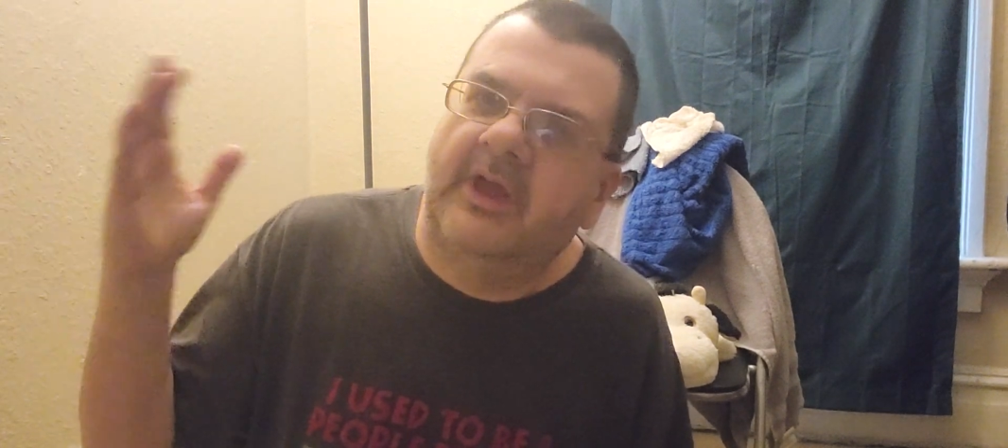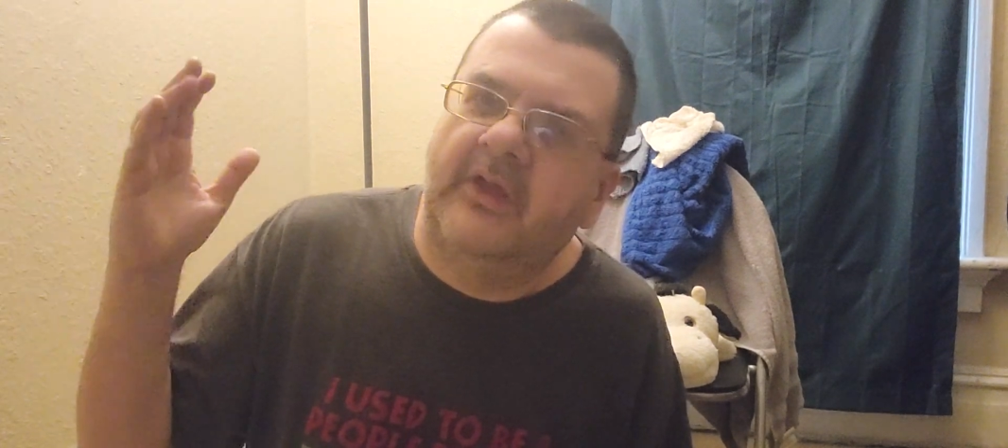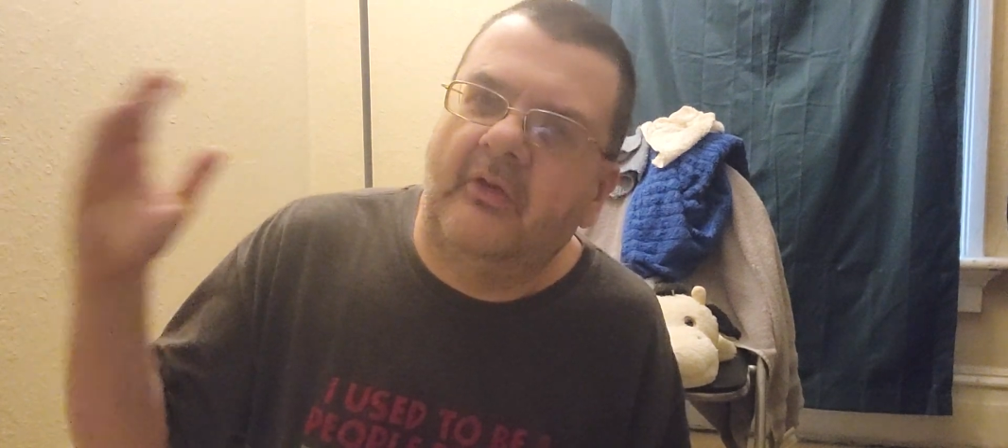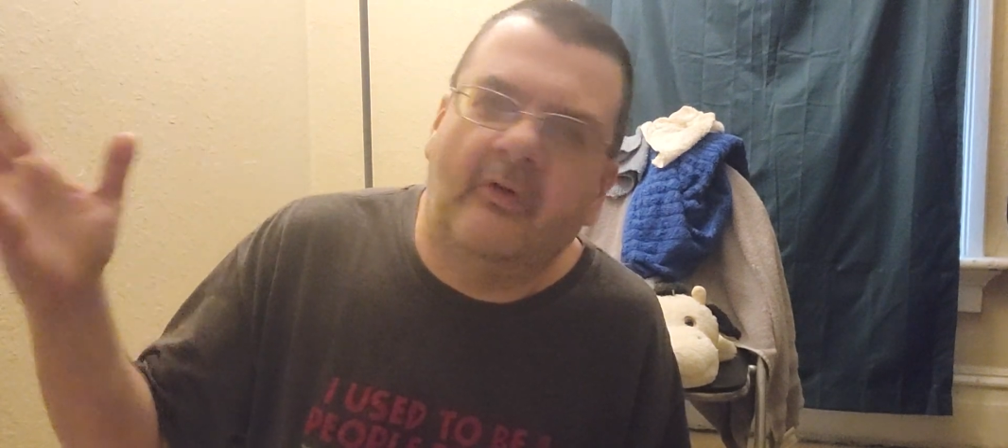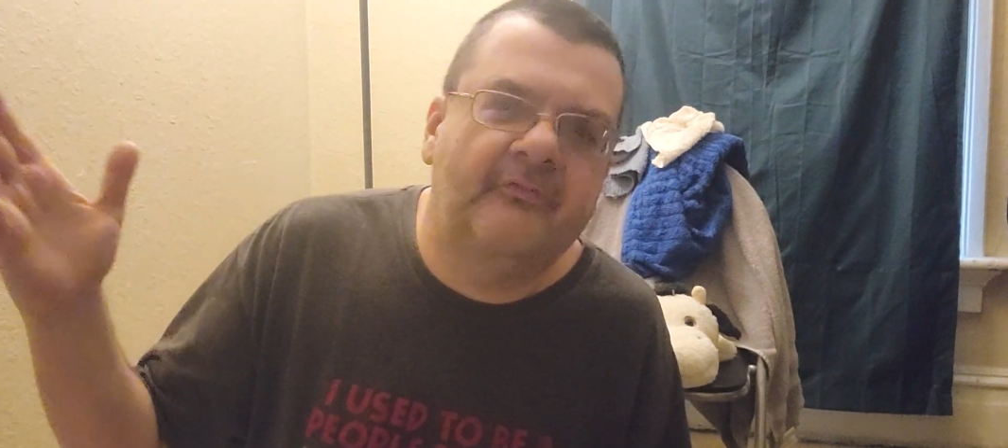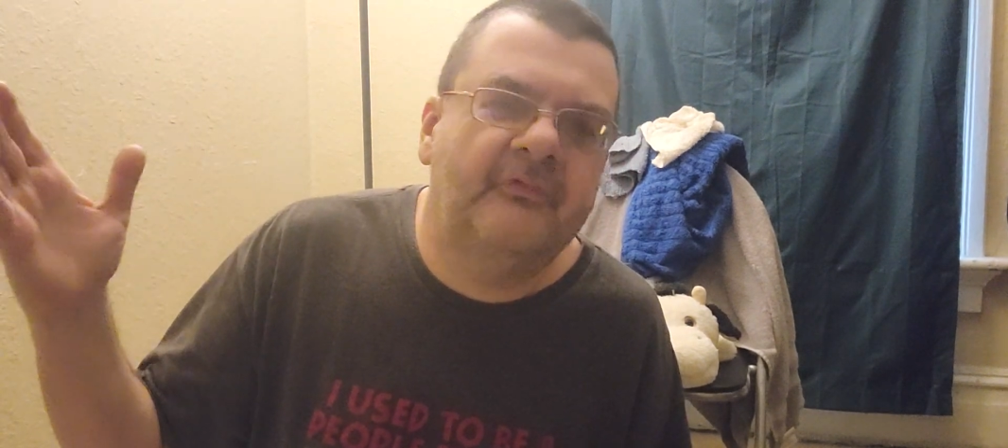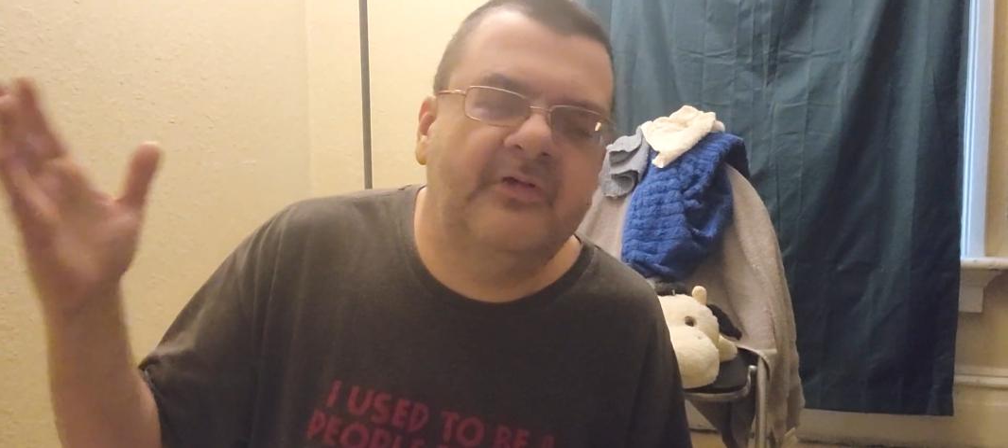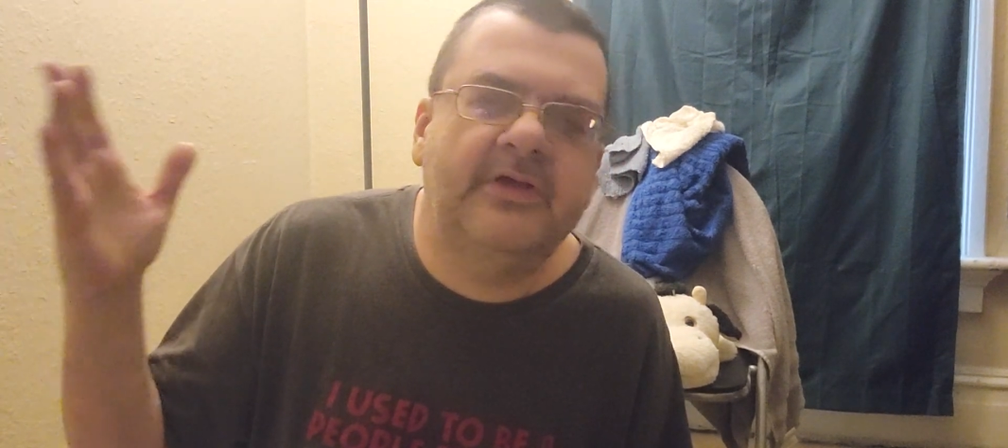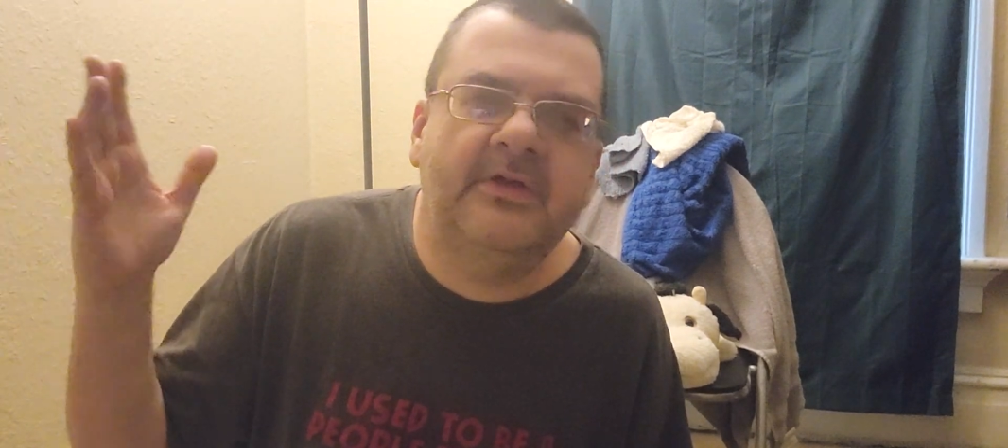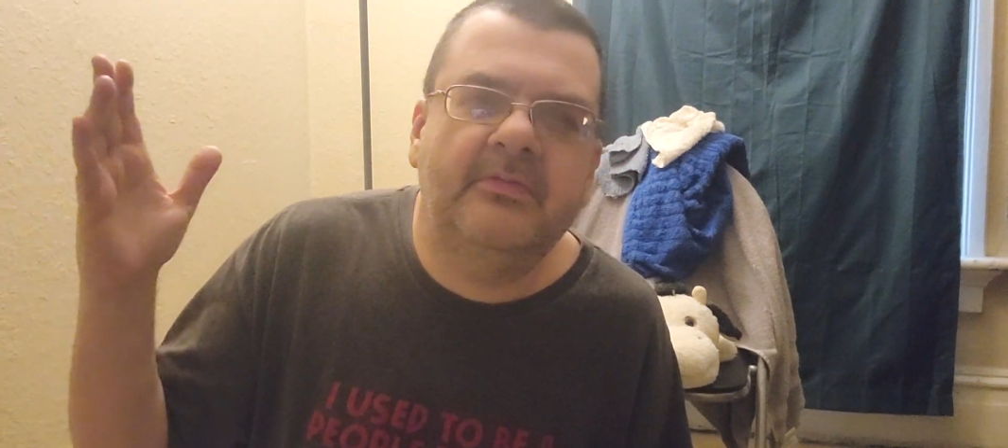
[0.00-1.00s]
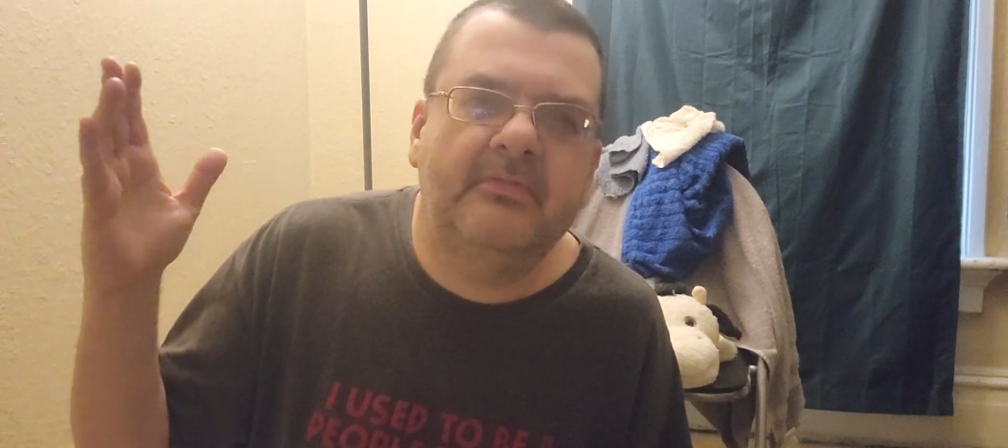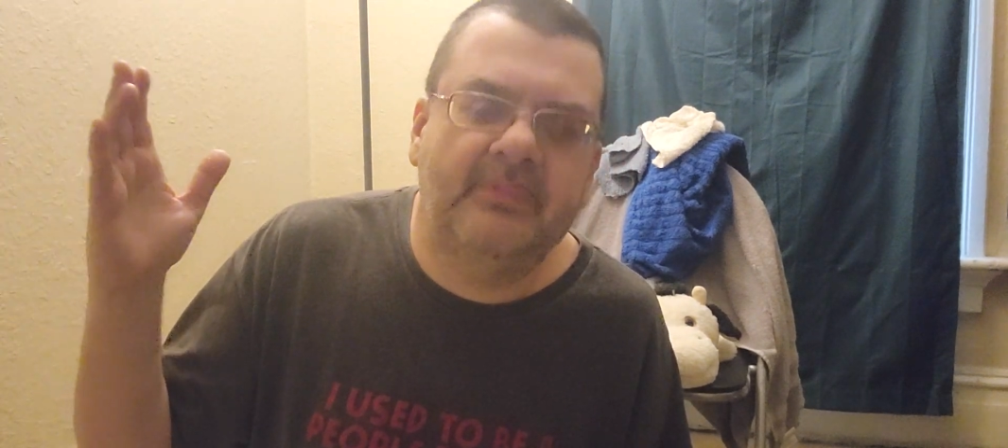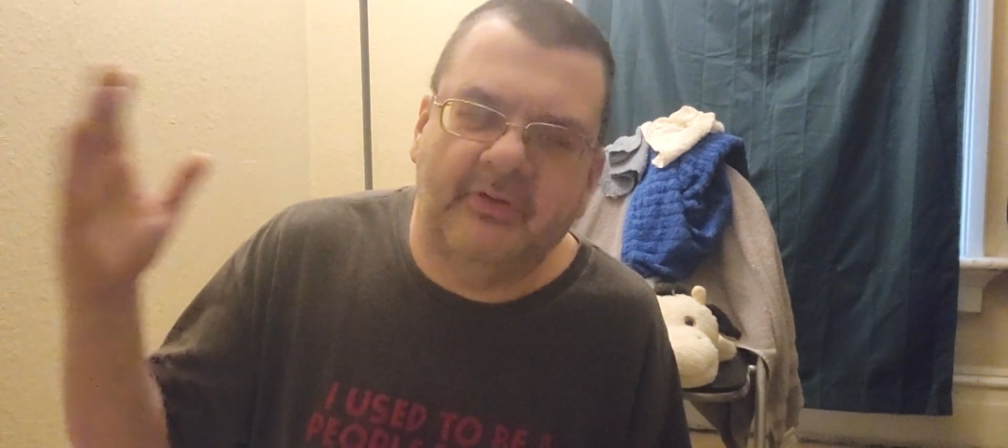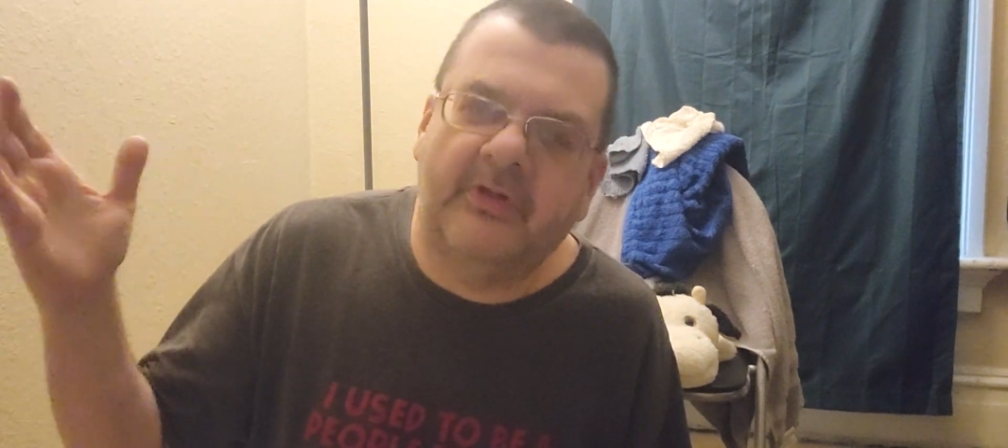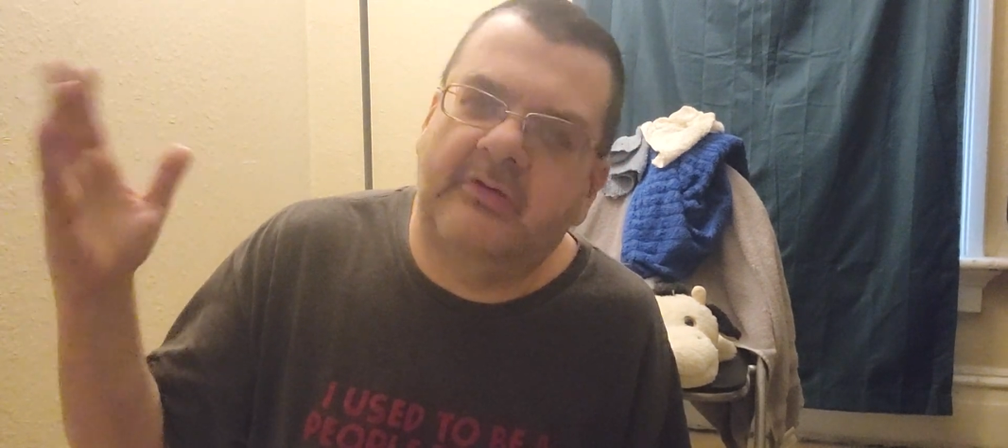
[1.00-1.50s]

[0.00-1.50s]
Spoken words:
And hopefully Billy